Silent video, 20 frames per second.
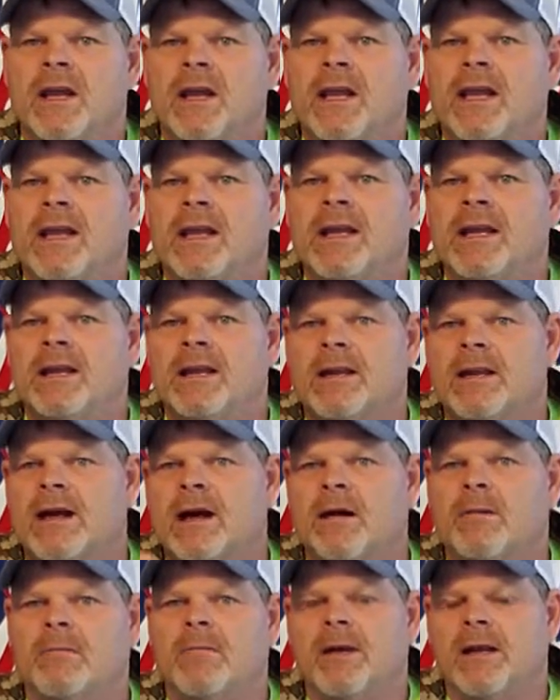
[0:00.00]
heated it
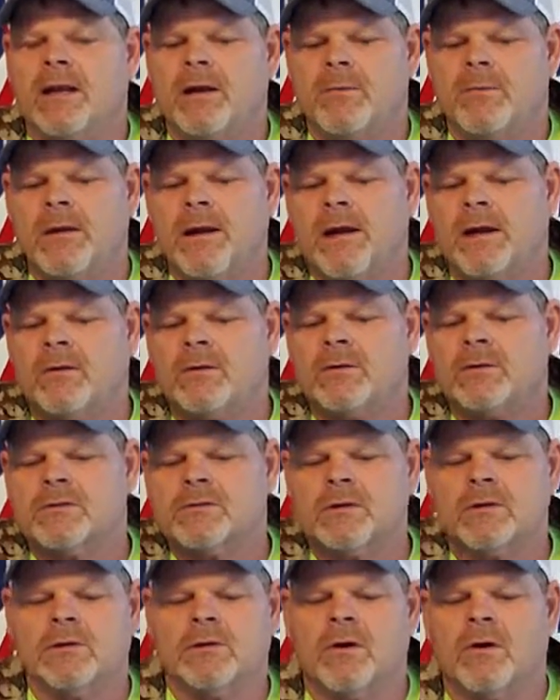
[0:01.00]
up, bent it backwards,
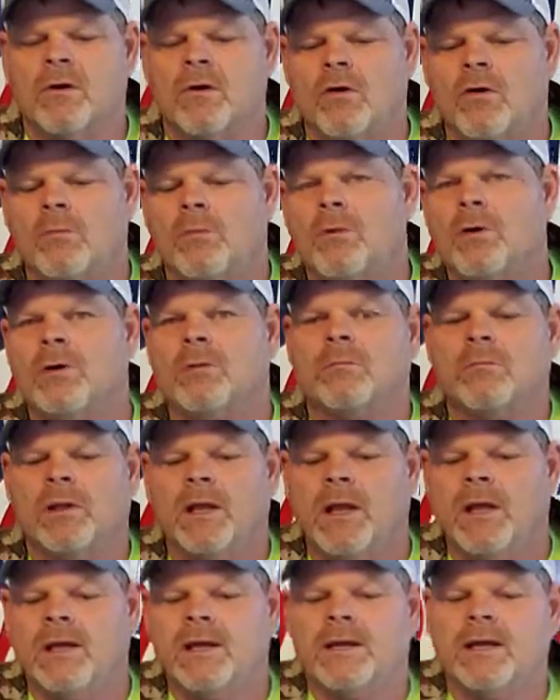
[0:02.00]
drilled a hole, put a
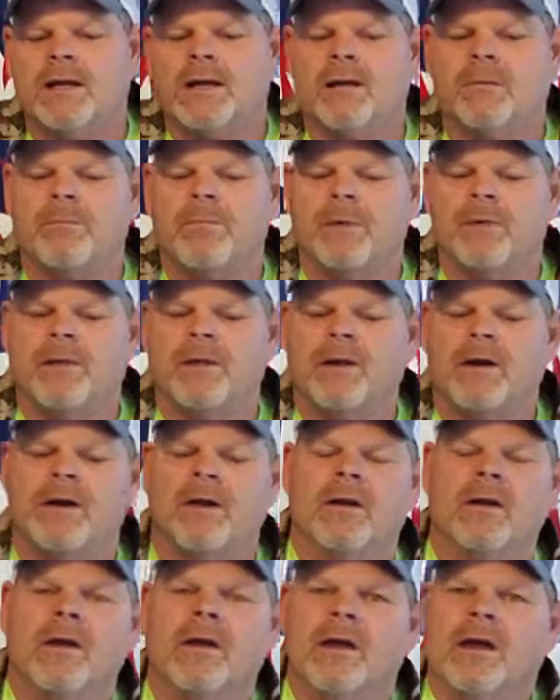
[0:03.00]
blind nut up in
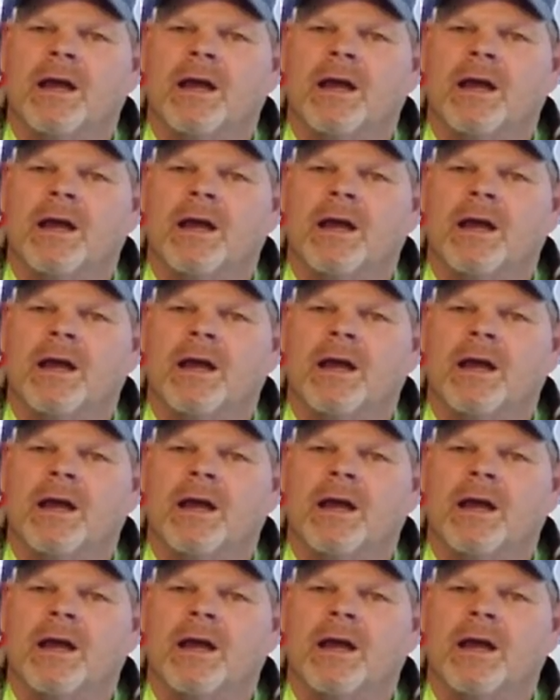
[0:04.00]
there,